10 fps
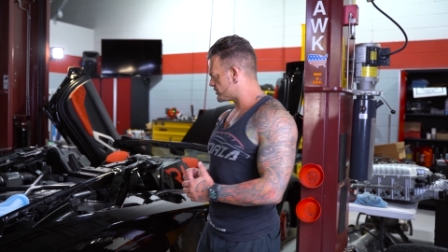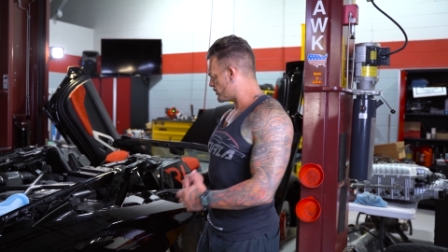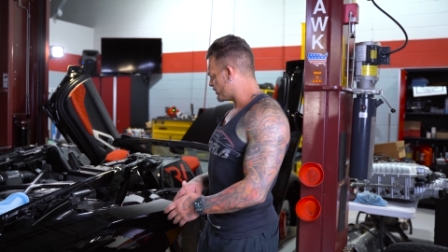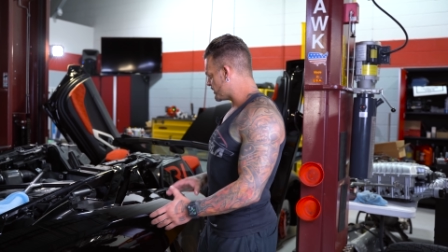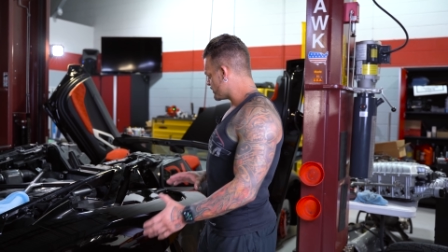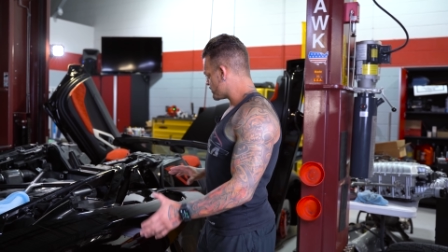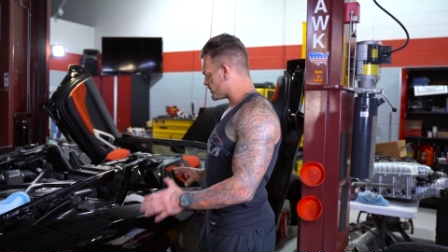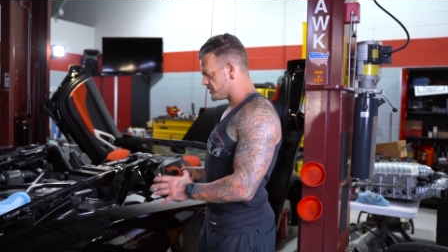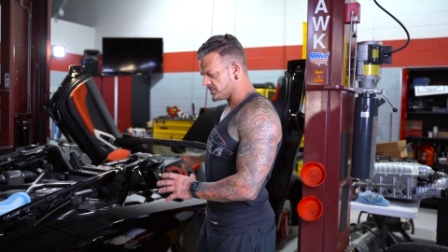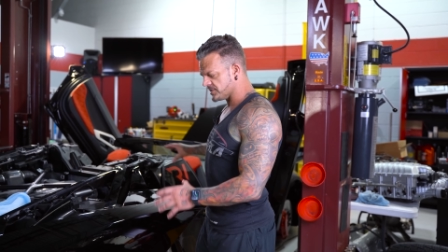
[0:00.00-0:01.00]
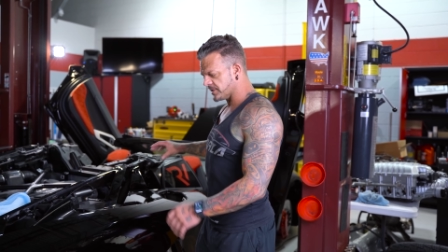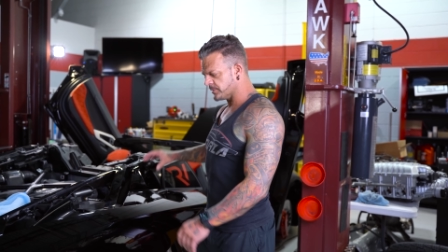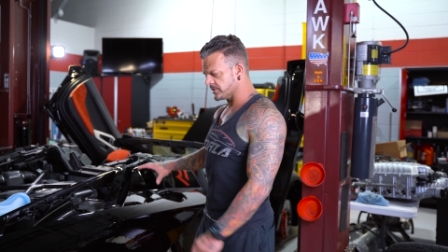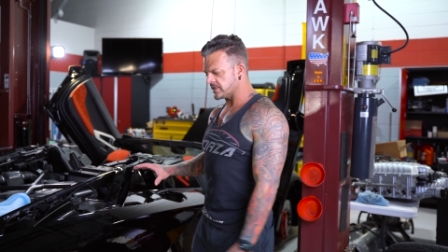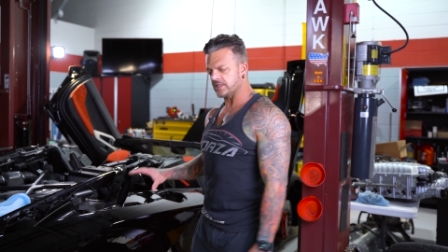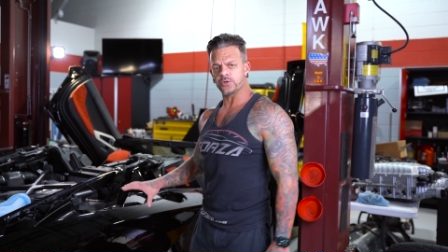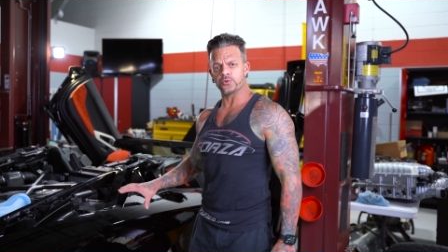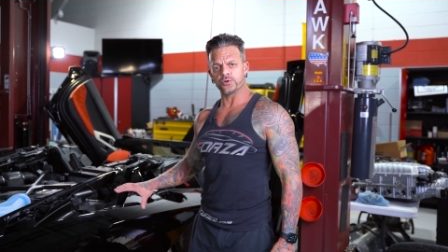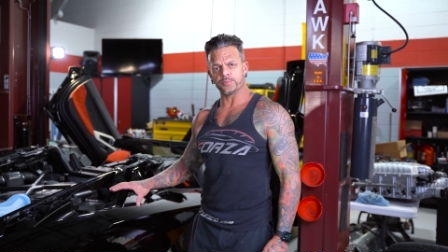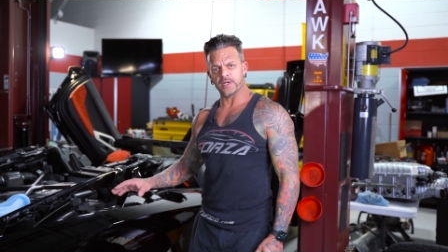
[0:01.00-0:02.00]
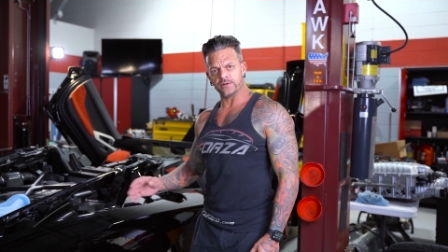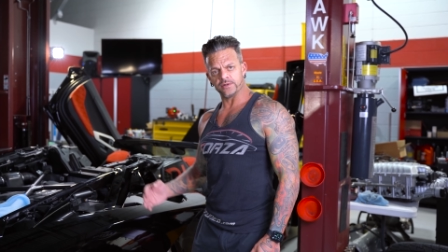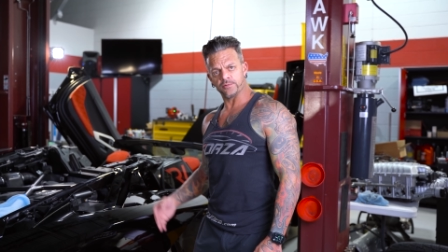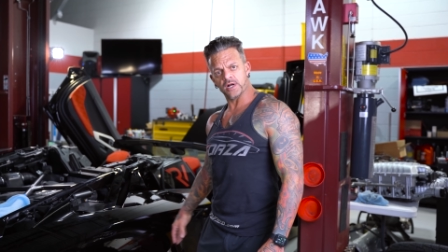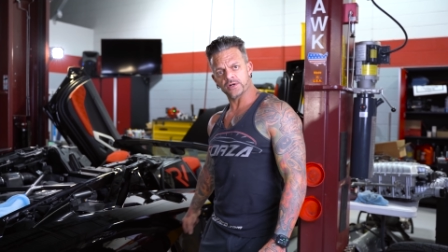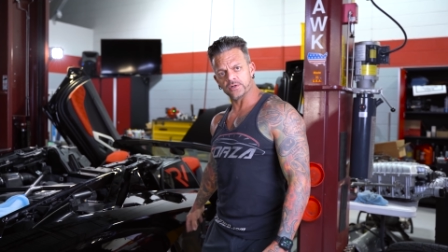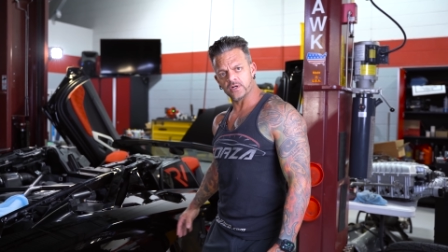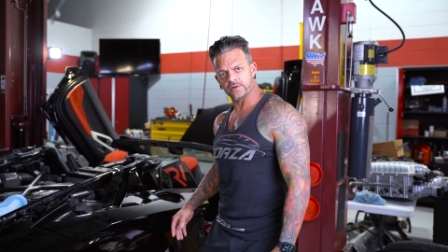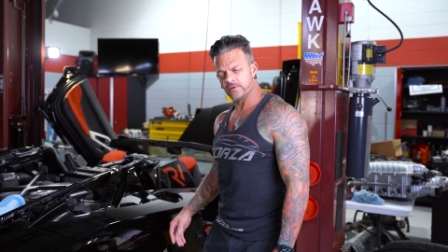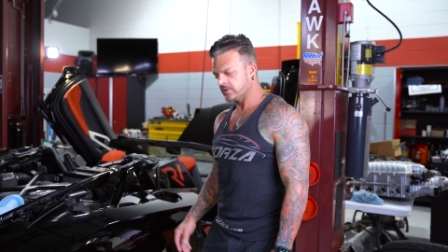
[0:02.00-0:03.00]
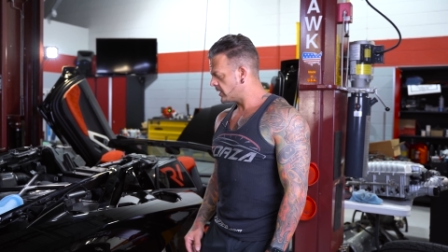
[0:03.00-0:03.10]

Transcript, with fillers: So what we did is just disassemble it, take the quarter panel and the rocker arm,